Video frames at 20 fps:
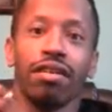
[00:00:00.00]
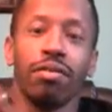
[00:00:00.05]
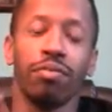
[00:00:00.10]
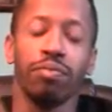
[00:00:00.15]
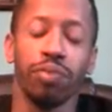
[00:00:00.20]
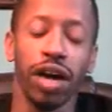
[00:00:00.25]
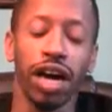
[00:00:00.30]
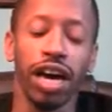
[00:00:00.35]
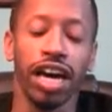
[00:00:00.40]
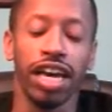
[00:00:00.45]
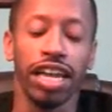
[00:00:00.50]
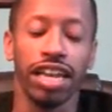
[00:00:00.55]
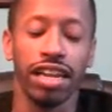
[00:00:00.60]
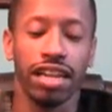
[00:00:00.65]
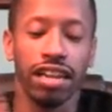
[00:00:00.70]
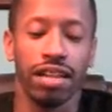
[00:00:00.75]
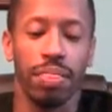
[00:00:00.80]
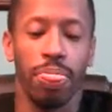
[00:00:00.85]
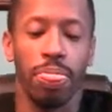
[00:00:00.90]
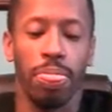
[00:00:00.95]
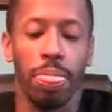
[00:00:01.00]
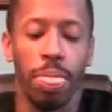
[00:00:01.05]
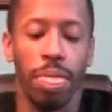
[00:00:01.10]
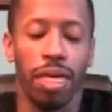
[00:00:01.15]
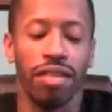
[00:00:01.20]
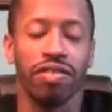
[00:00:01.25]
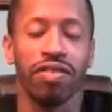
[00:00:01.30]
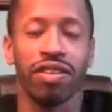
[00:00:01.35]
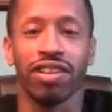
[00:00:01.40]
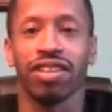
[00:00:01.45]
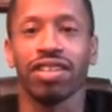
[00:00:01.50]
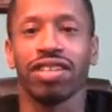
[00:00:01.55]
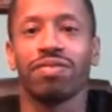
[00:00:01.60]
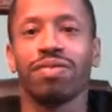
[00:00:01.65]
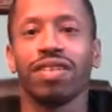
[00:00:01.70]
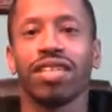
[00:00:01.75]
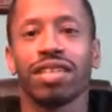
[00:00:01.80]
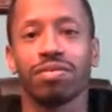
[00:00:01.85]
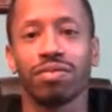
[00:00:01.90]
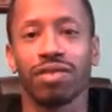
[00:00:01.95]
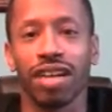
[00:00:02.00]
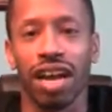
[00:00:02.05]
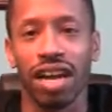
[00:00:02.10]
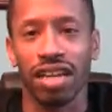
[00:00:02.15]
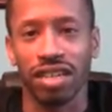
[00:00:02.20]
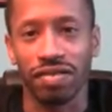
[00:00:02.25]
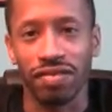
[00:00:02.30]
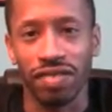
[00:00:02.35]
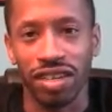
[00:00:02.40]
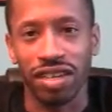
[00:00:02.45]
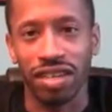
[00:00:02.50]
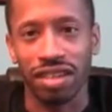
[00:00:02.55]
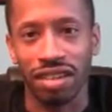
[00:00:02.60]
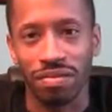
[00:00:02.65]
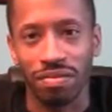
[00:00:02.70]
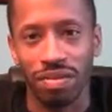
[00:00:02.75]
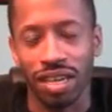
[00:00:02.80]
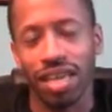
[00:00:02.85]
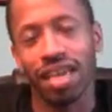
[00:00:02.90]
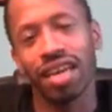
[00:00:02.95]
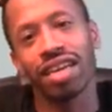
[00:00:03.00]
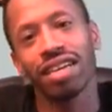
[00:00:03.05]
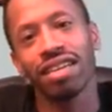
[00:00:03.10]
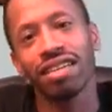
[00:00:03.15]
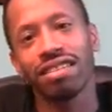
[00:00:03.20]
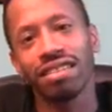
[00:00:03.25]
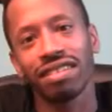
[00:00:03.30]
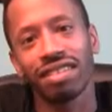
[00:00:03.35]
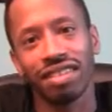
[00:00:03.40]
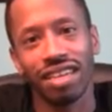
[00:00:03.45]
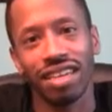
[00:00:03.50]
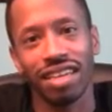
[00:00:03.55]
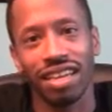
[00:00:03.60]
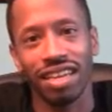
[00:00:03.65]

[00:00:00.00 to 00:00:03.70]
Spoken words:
But there's been some controversy because